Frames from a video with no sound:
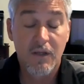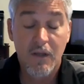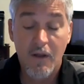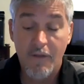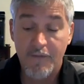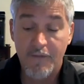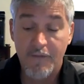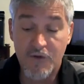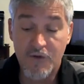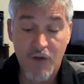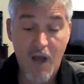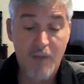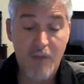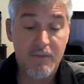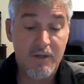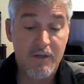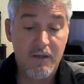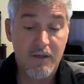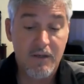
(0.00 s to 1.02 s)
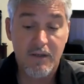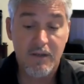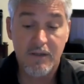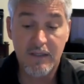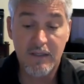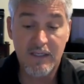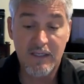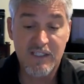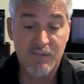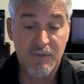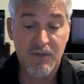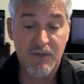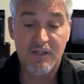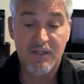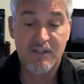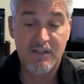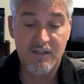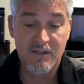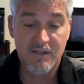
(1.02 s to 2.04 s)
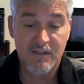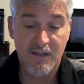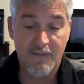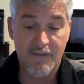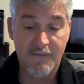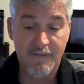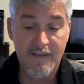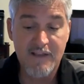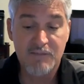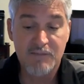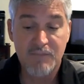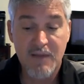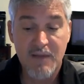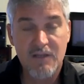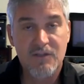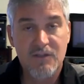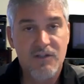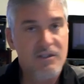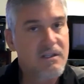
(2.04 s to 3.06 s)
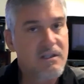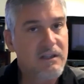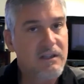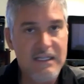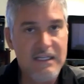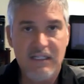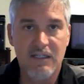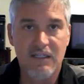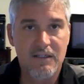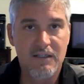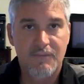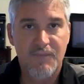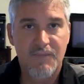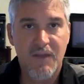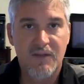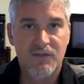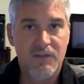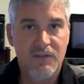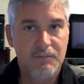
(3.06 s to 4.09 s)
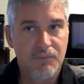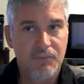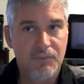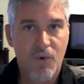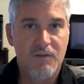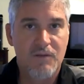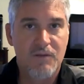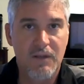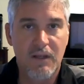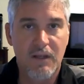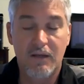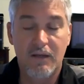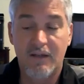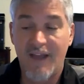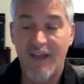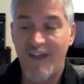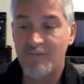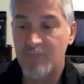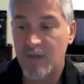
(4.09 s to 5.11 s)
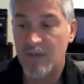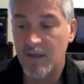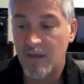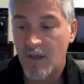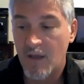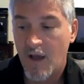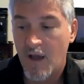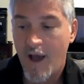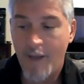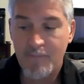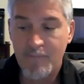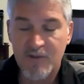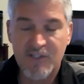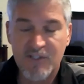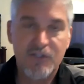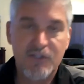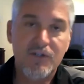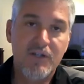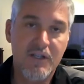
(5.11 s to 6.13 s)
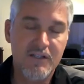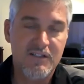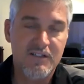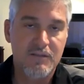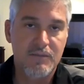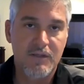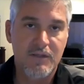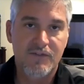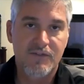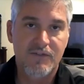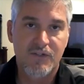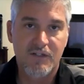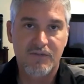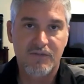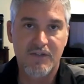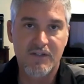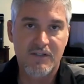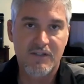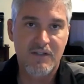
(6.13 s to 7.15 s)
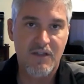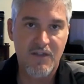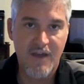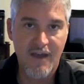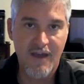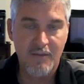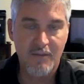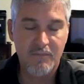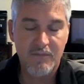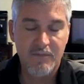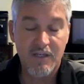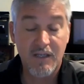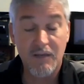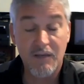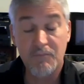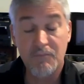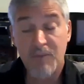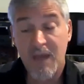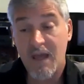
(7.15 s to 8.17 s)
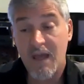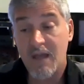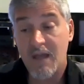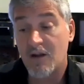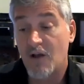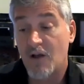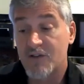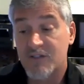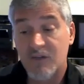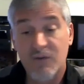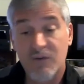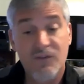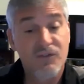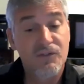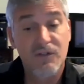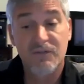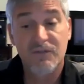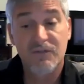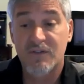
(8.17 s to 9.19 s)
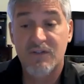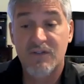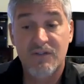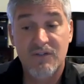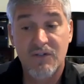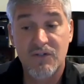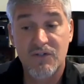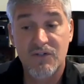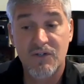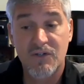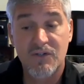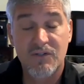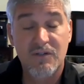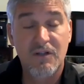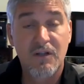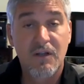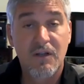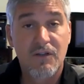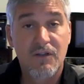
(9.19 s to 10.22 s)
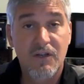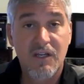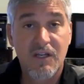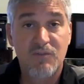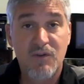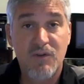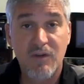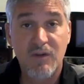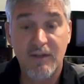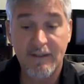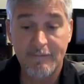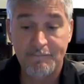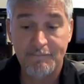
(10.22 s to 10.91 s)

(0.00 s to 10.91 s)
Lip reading: the trauma, the experiences, and these men just listened and supported me and gave me opportunities to be of service to them, to get paid, and also in service to just the community.